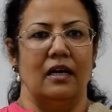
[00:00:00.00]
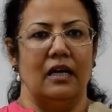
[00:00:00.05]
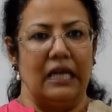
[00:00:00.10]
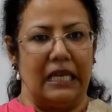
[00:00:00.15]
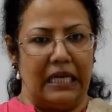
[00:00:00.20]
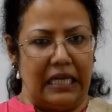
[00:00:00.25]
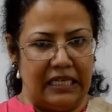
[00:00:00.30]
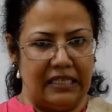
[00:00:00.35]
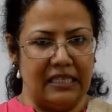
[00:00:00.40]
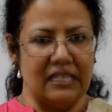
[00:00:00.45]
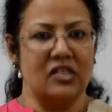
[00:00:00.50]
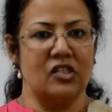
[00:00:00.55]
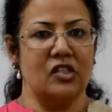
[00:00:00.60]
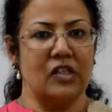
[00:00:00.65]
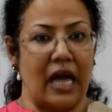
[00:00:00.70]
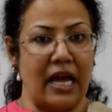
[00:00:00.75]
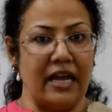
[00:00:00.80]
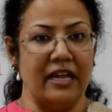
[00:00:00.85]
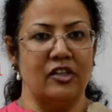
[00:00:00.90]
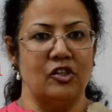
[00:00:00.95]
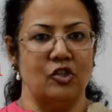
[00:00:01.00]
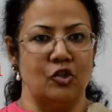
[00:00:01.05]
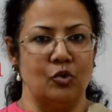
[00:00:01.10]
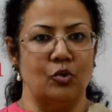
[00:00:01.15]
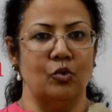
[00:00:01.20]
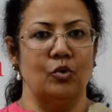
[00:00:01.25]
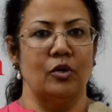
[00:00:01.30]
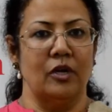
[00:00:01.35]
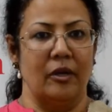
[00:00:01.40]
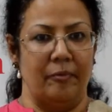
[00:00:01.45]
It is tied
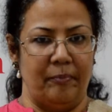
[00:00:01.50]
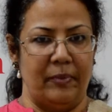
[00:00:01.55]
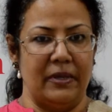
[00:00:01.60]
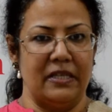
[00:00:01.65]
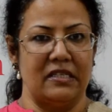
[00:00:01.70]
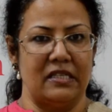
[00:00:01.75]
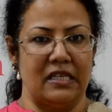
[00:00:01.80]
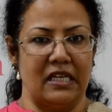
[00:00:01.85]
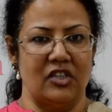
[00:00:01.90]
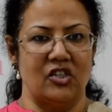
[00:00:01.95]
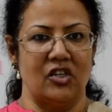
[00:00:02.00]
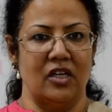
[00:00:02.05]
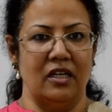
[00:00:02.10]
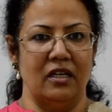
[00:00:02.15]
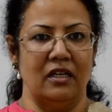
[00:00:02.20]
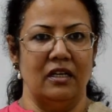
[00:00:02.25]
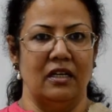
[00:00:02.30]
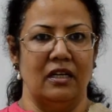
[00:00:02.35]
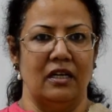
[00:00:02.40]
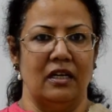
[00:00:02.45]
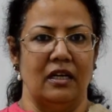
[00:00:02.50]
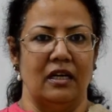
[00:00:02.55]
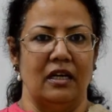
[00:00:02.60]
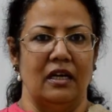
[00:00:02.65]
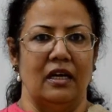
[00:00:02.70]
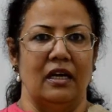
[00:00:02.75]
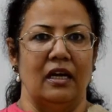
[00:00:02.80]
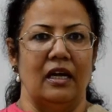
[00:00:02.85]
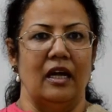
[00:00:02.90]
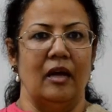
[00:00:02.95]
to compensation.
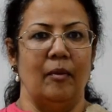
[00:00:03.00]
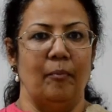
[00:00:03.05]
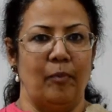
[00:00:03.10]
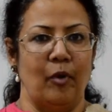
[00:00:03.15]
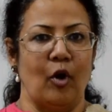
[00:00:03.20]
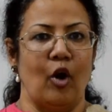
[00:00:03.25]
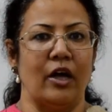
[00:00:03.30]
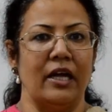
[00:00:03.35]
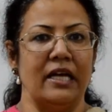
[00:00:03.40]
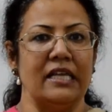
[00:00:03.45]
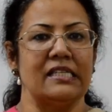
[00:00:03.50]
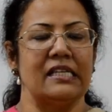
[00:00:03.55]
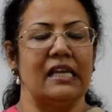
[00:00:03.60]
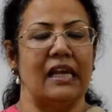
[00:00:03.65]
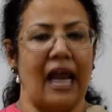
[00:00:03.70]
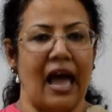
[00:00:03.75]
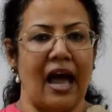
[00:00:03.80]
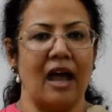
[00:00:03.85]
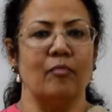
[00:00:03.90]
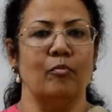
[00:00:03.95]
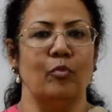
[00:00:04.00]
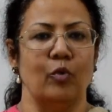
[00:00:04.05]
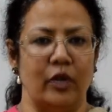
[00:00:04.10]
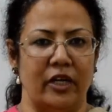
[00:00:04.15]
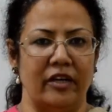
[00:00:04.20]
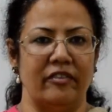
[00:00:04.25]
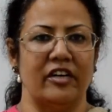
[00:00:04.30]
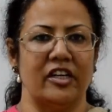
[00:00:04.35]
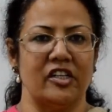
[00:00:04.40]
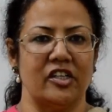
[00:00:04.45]
Employees lack
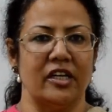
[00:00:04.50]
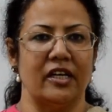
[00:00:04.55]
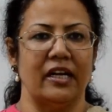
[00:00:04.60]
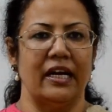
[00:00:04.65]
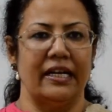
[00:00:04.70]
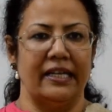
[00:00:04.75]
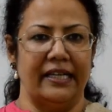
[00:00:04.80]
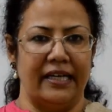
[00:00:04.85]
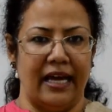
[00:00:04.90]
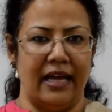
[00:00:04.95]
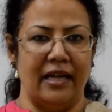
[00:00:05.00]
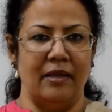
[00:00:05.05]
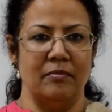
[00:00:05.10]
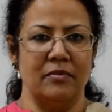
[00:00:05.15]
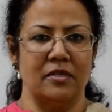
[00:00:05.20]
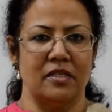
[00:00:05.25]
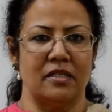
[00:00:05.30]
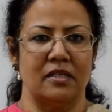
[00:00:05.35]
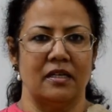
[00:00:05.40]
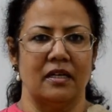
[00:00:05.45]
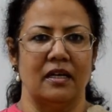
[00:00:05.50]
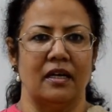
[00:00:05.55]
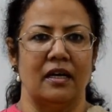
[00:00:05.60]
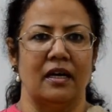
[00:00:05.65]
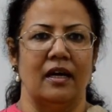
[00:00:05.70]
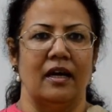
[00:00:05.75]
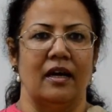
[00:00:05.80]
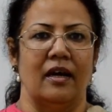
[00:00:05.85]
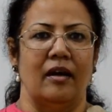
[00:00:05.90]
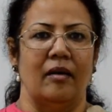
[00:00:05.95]
motivation at times.
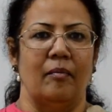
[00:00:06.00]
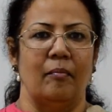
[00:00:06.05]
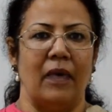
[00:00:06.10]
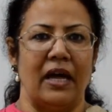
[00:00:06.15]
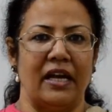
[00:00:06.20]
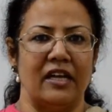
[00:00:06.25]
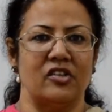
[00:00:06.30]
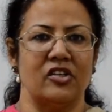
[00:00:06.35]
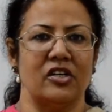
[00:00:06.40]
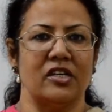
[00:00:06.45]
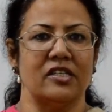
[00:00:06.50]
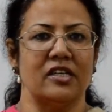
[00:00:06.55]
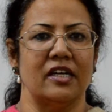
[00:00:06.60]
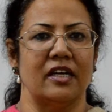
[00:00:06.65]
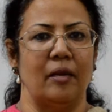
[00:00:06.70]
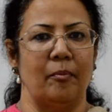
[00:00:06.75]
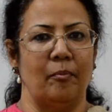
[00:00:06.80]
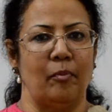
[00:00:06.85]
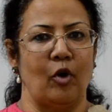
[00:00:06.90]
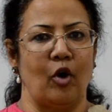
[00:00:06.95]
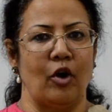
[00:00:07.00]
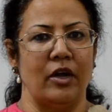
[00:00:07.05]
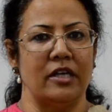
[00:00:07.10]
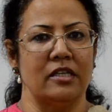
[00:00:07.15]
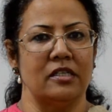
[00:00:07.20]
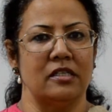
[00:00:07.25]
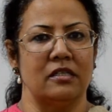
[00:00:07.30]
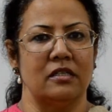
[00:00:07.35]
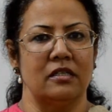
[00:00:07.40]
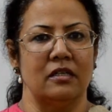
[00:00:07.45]
Managers and
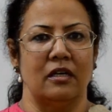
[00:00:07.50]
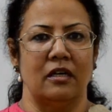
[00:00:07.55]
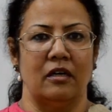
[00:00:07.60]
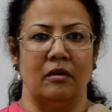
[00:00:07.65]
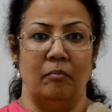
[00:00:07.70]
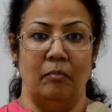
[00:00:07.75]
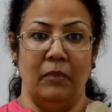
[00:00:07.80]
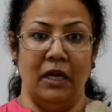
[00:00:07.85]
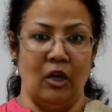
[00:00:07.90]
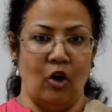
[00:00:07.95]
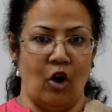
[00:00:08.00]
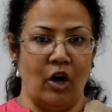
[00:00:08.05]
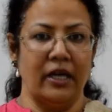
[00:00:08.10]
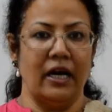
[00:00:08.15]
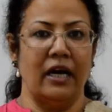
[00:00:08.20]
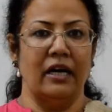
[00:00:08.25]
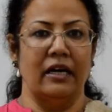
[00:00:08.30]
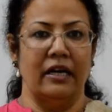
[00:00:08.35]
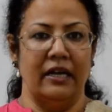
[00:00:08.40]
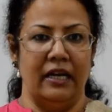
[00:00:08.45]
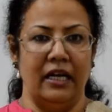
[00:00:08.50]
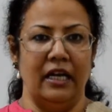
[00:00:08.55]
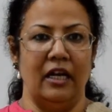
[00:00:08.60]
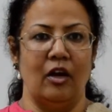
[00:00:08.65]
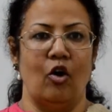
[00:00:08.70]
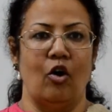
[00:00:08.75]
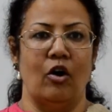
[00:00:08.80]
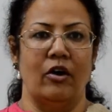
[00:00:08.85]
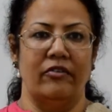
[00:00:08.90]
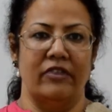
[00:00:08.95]
employees may not agree
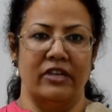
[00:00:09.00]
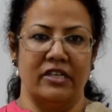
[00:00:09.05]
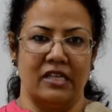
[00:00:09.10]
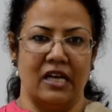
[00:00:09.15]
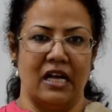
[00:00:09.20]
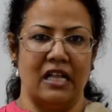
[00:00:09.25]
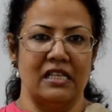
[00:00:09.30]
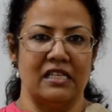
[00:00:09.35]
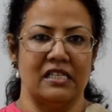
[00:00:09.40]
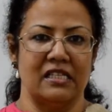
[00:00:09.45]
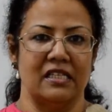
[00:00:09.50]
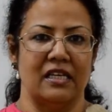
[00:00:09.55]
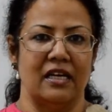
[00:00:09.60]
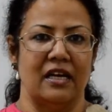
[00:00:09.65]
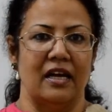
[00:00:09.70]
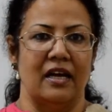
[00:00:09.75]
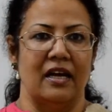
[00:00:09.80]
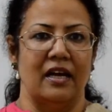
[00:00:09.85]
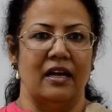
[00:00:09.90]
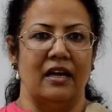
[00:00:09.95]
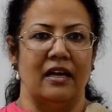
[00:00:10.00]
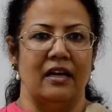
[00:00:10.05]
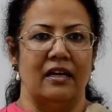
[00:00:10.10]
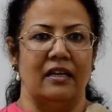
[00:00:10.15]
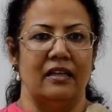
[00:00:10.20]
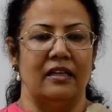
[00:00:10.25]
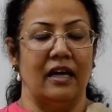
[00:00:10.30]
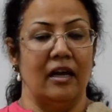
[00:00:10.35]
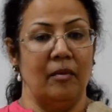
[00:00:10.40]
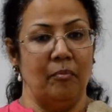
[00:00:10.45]
on results.
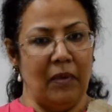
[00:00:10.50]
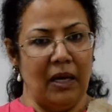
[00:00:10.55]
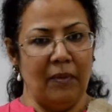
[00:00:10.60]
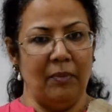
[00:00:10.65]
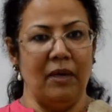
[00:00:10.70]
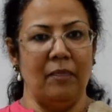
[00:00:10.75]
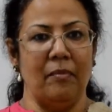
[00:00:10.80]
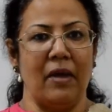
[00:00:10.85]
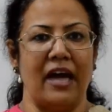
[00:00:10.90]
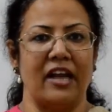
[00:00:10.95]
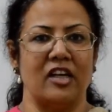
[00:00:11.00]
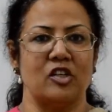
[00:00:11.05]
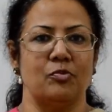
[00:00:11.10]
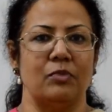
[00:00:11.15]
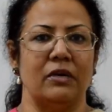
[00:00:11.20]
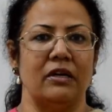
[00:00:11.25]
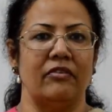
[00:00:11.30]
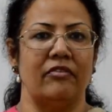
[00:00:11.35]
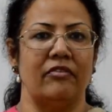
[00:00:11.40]
There may be management